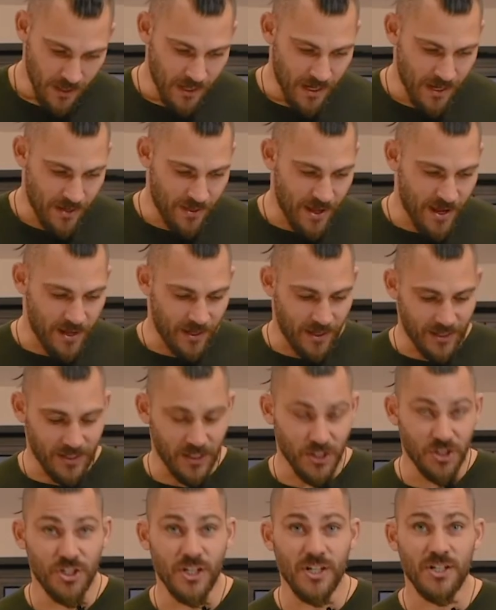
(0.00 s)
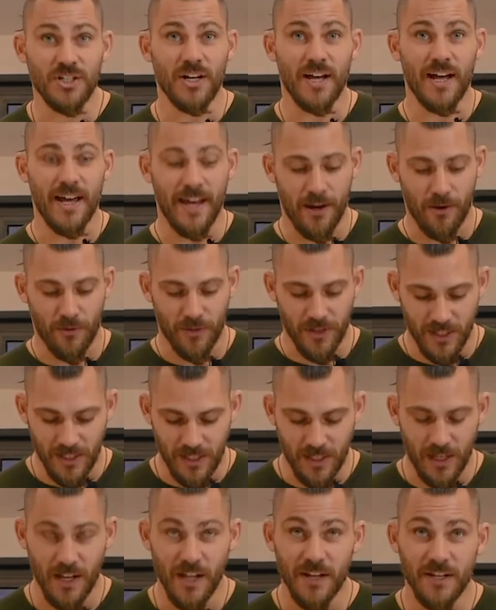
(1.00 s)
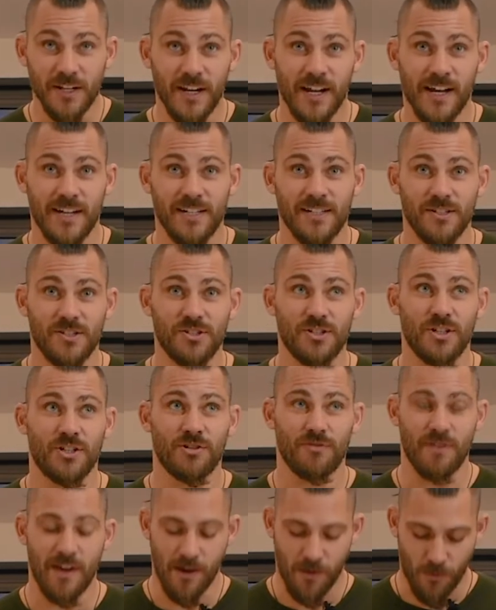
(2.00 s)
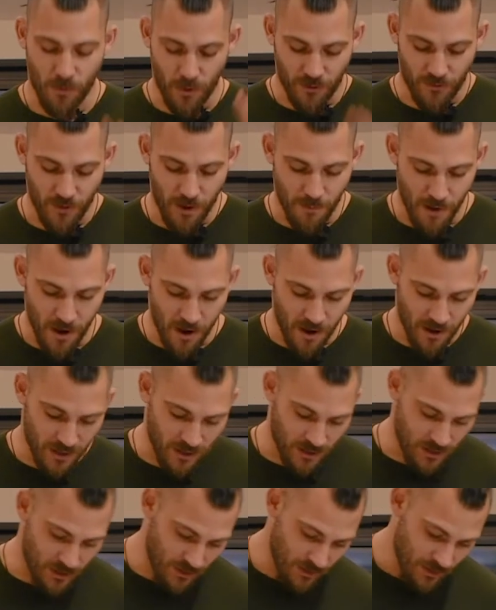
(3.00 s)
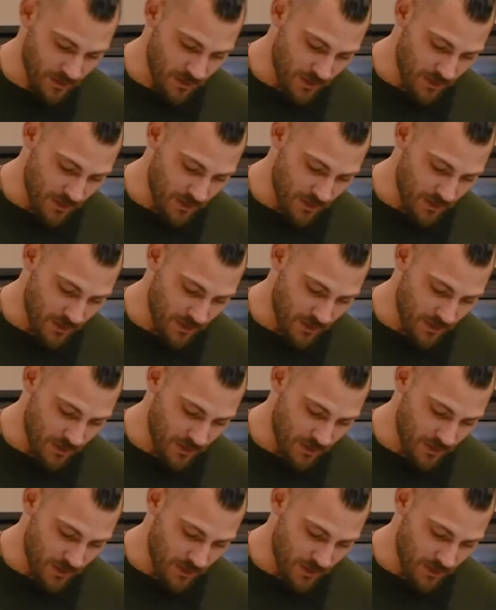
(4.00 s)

And then it's a ginger ale. This is a London Essence ginger ale, one of our partners.